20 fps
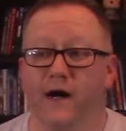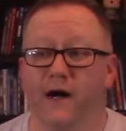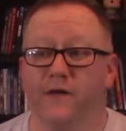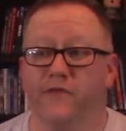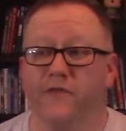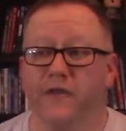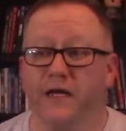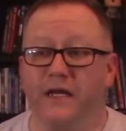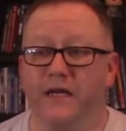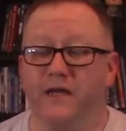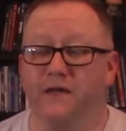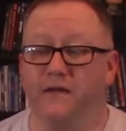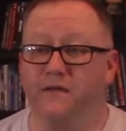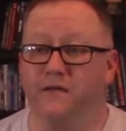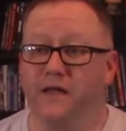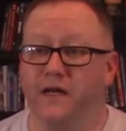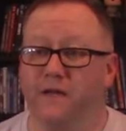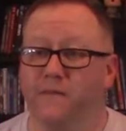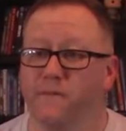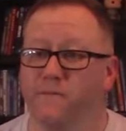
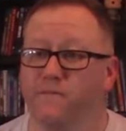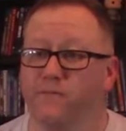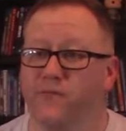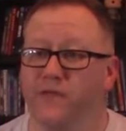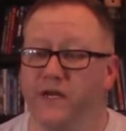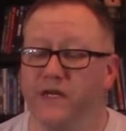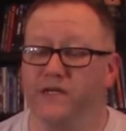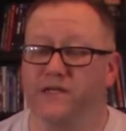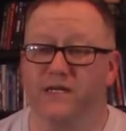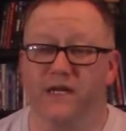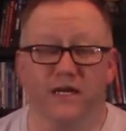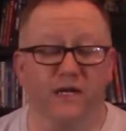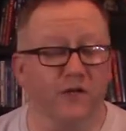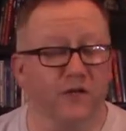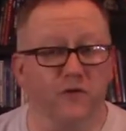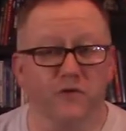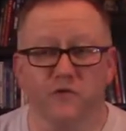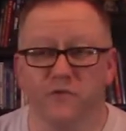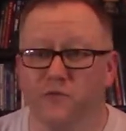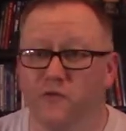they take
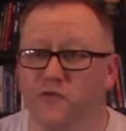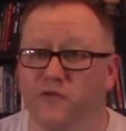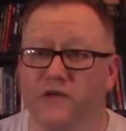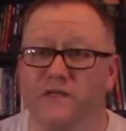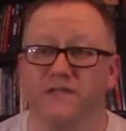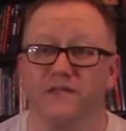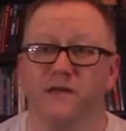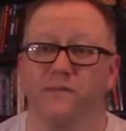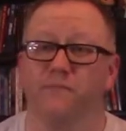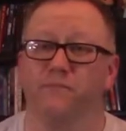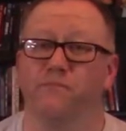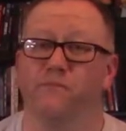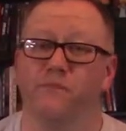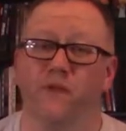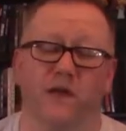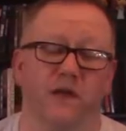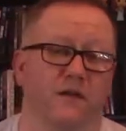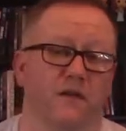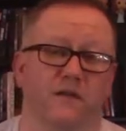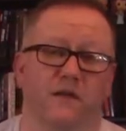those movies,
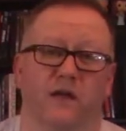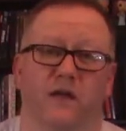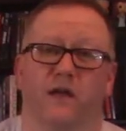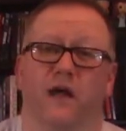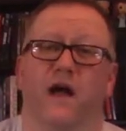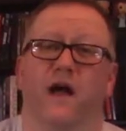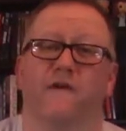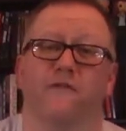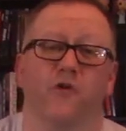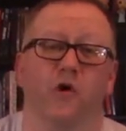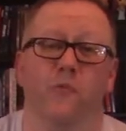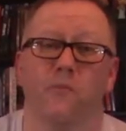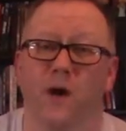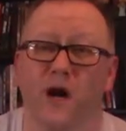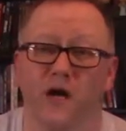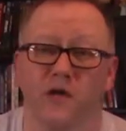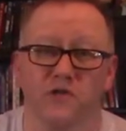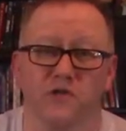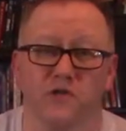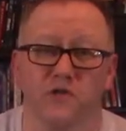they have
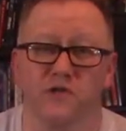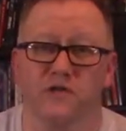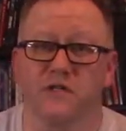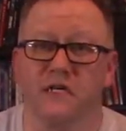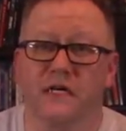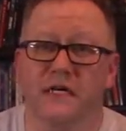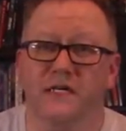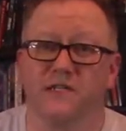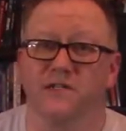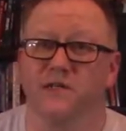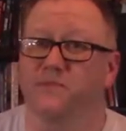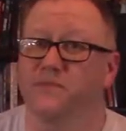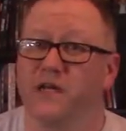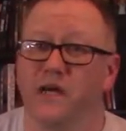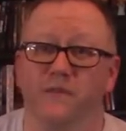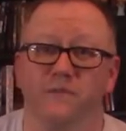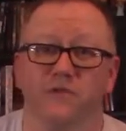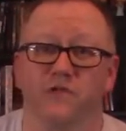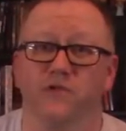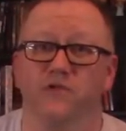homages,
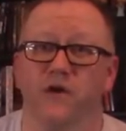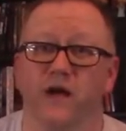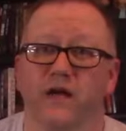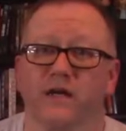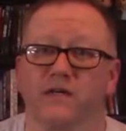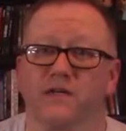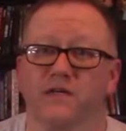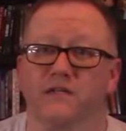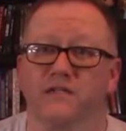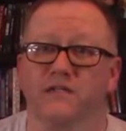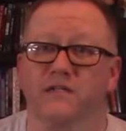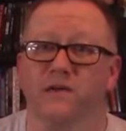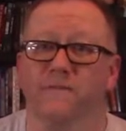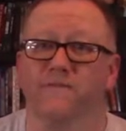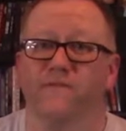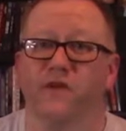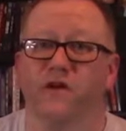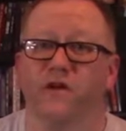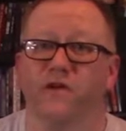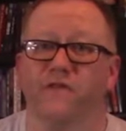sometimes direct and
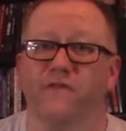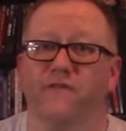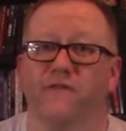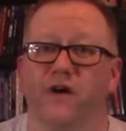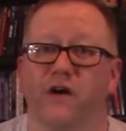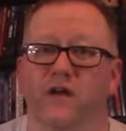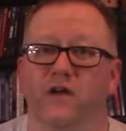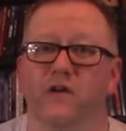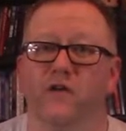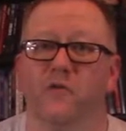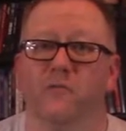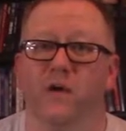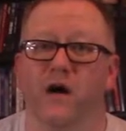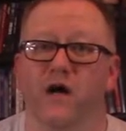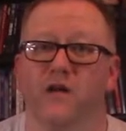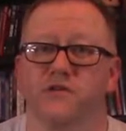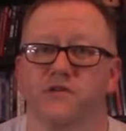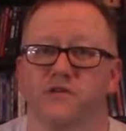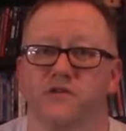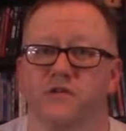some very fun
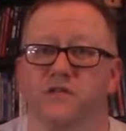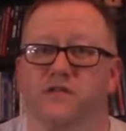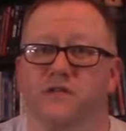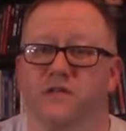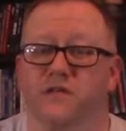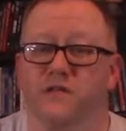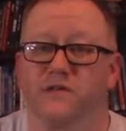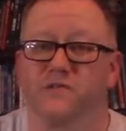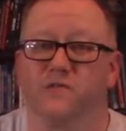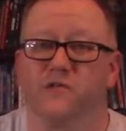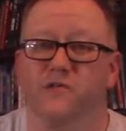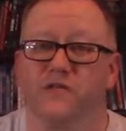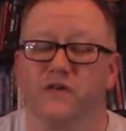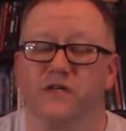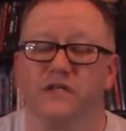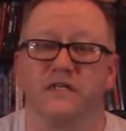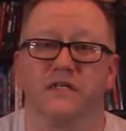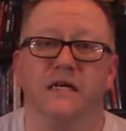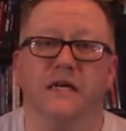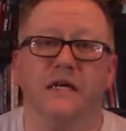homages to these
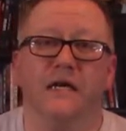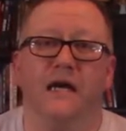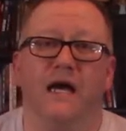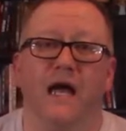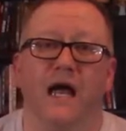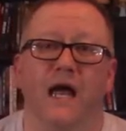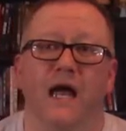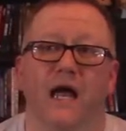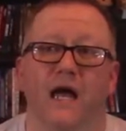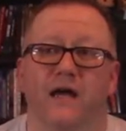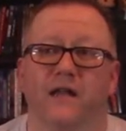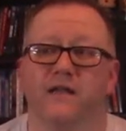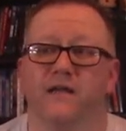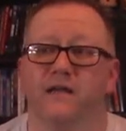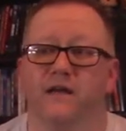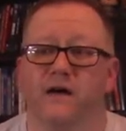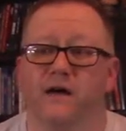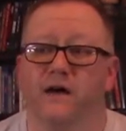movies, and